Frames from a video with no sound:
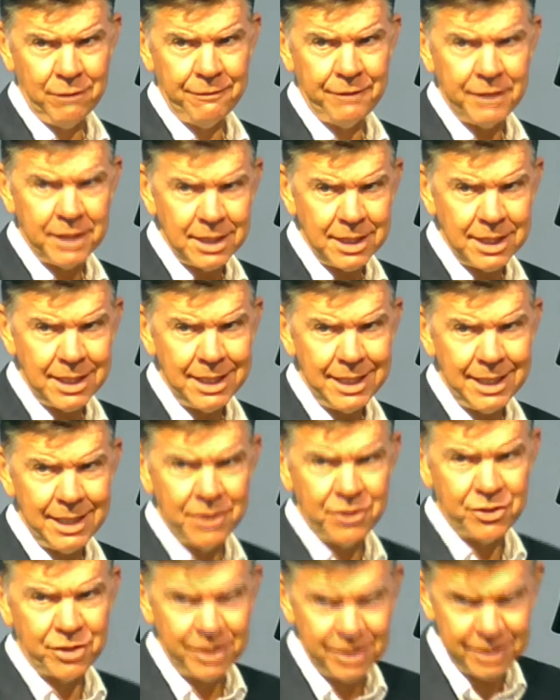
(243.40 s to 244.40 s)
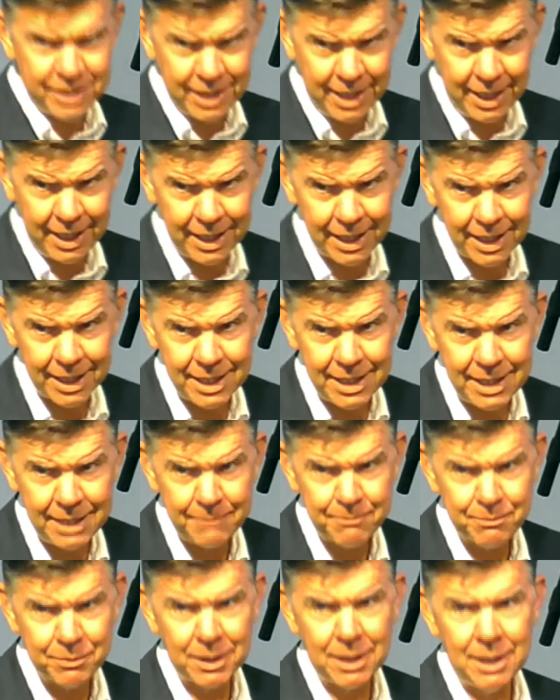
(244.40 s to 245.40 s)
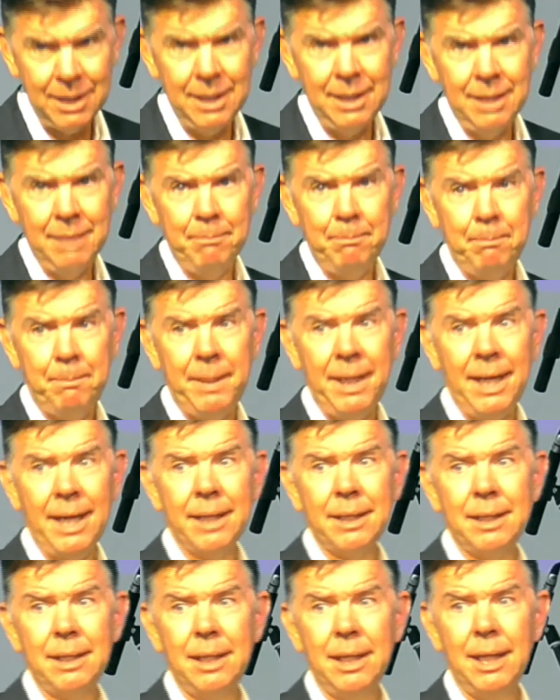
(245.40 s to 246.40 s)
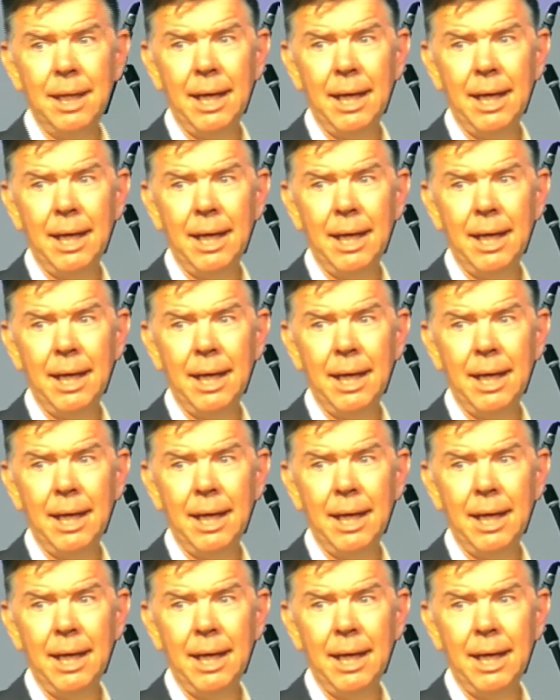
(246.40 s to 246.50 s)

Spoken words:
of the year today, but